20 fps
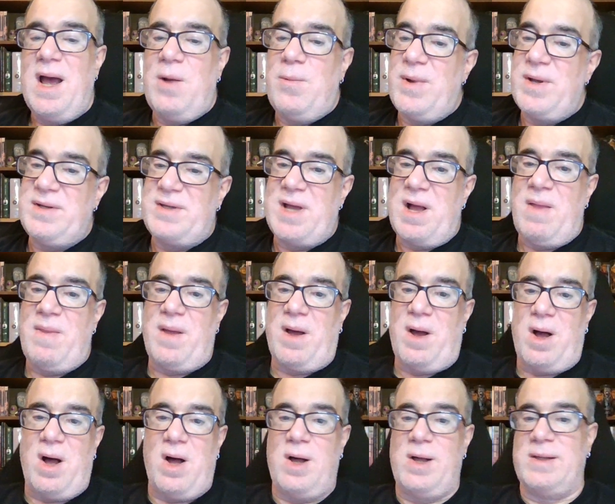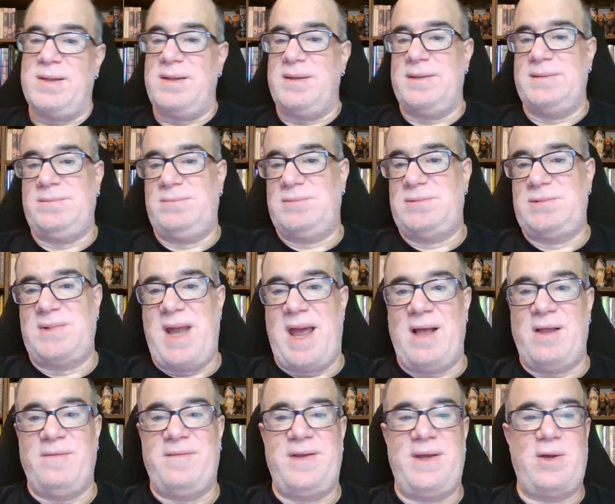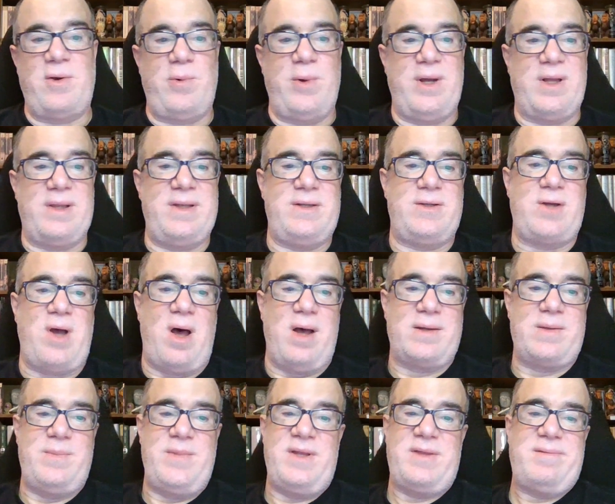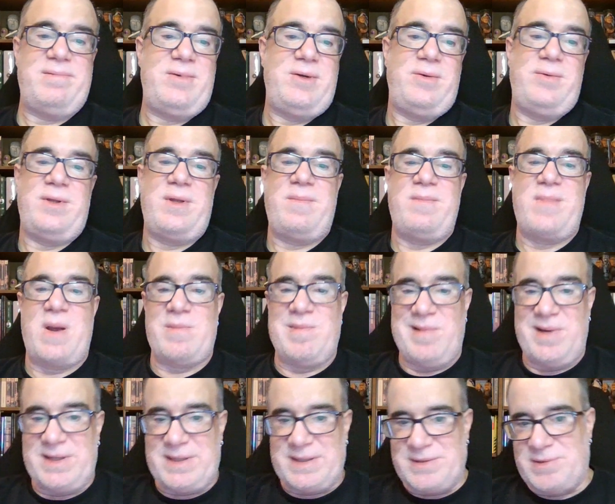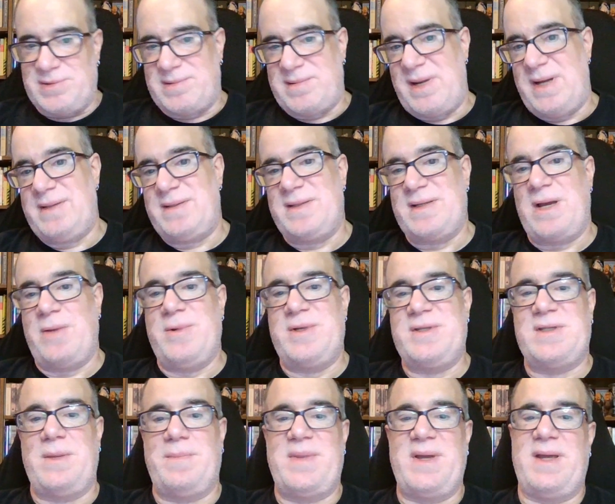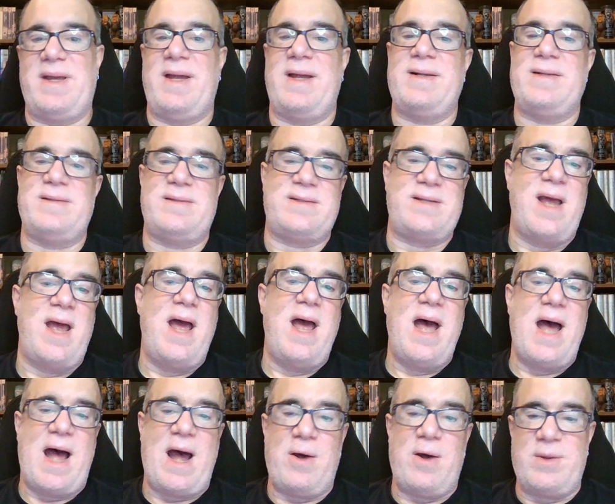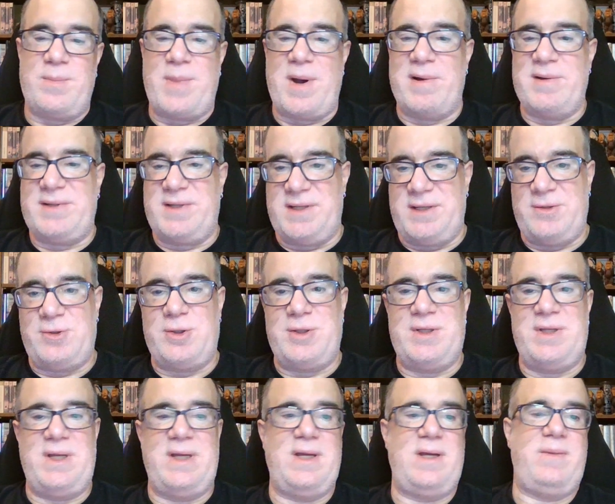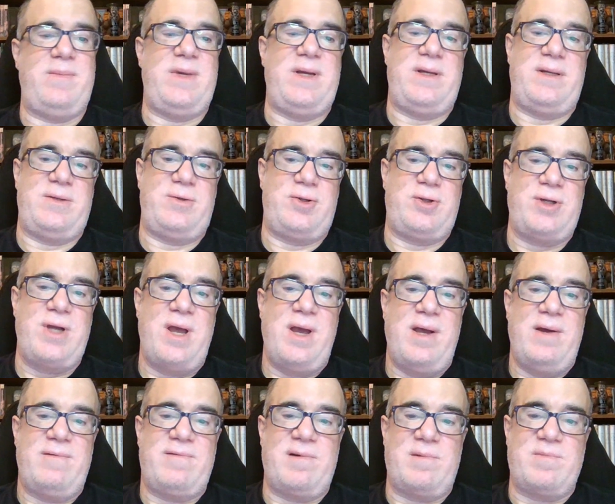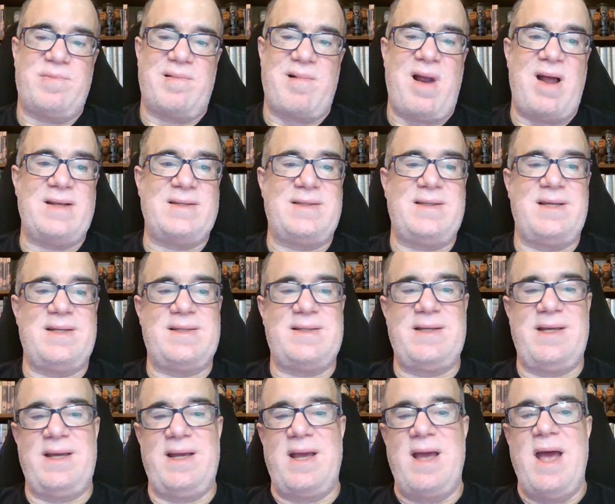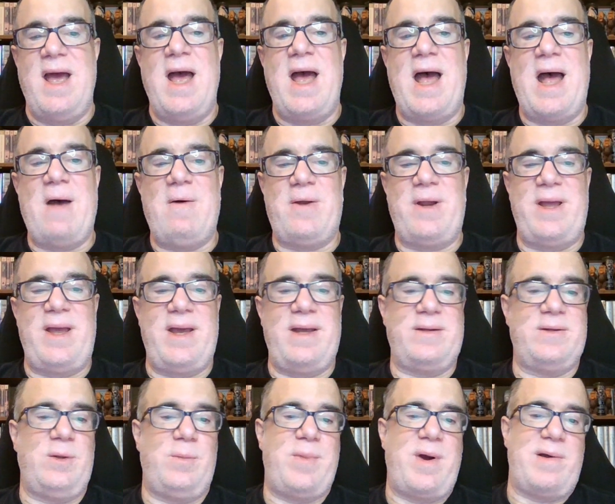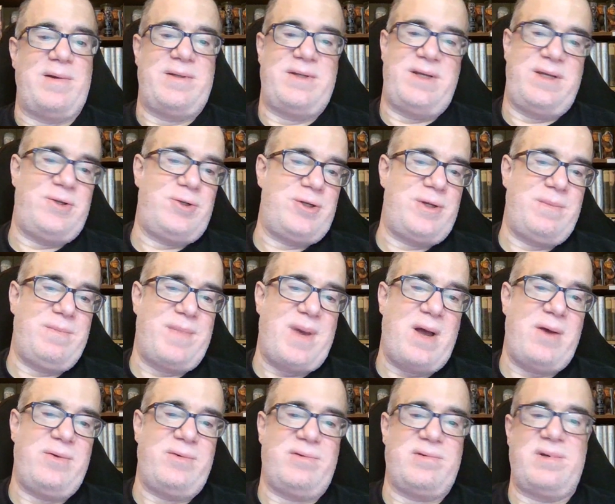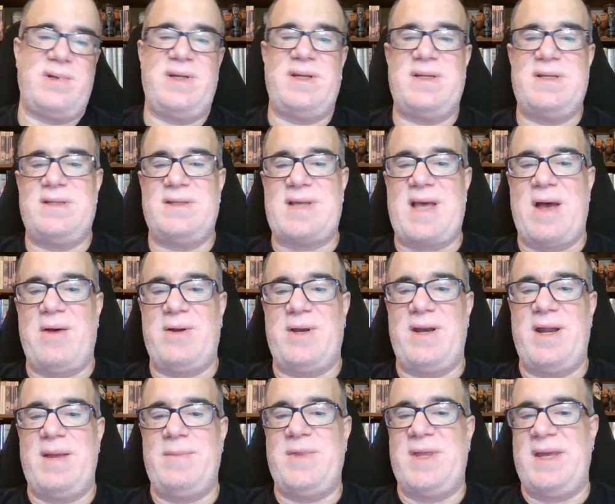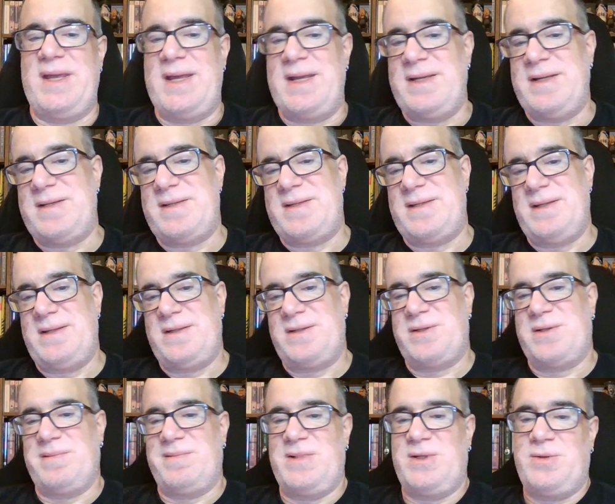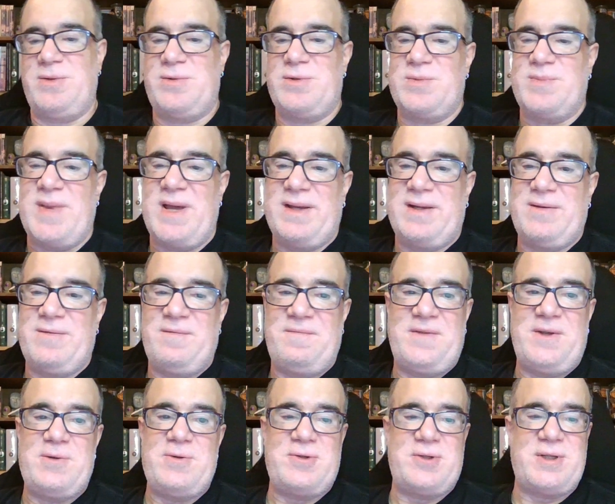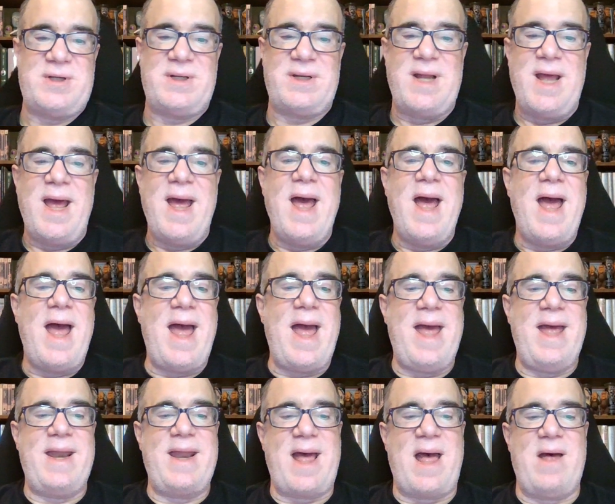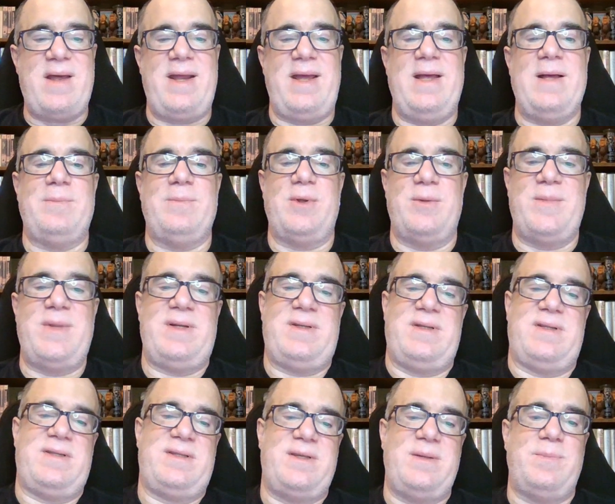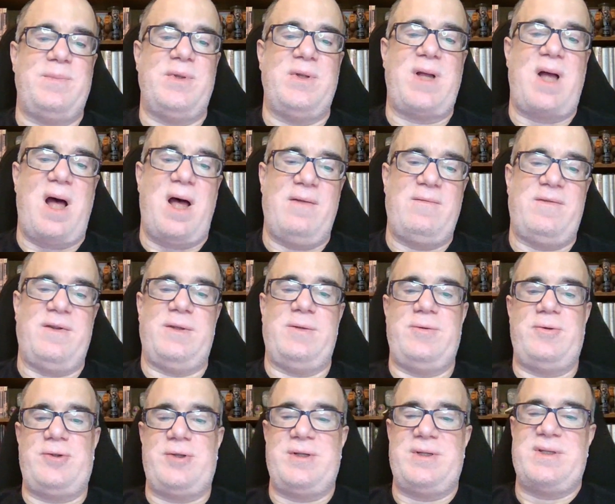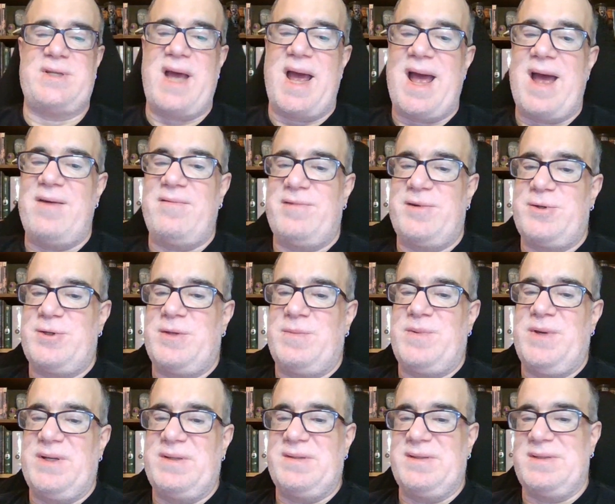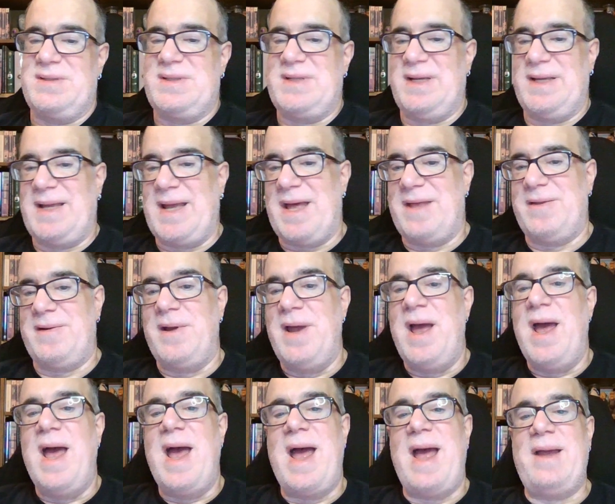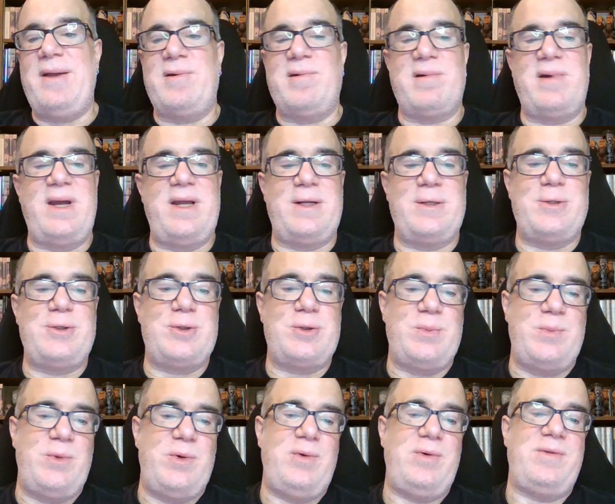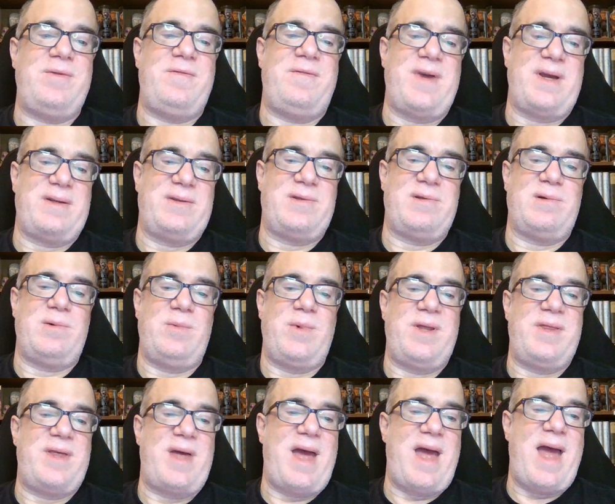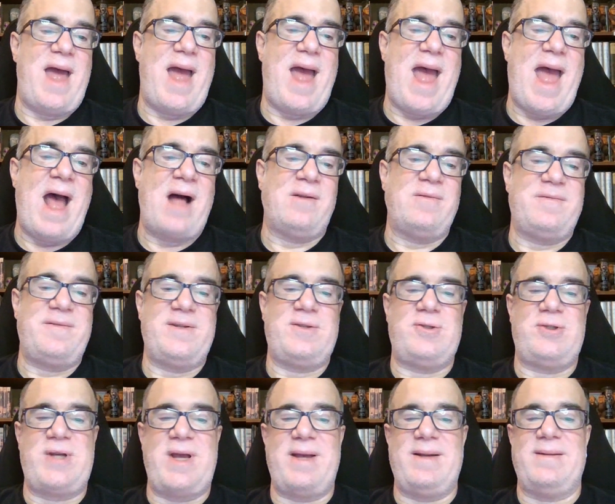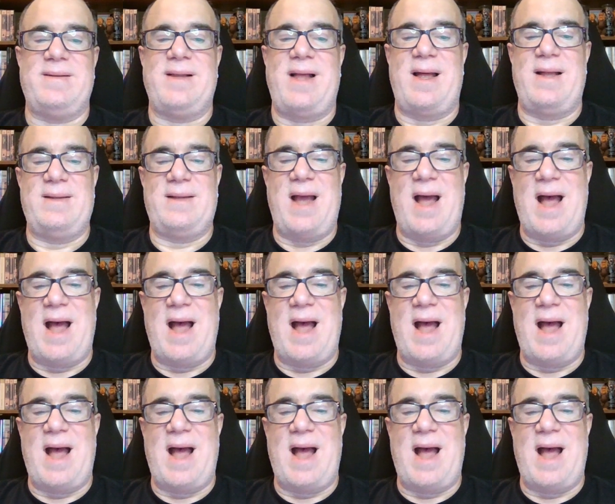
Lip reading: I went down the hall, and Alvy quickly talked me through the memory constraints I was up against, how to partition the image for processing, how to handle partition boundaries, how to name the indices to reduce my confusion, and how to implement a simple convolution to average the pixels together and create a smooth vector with alpha channel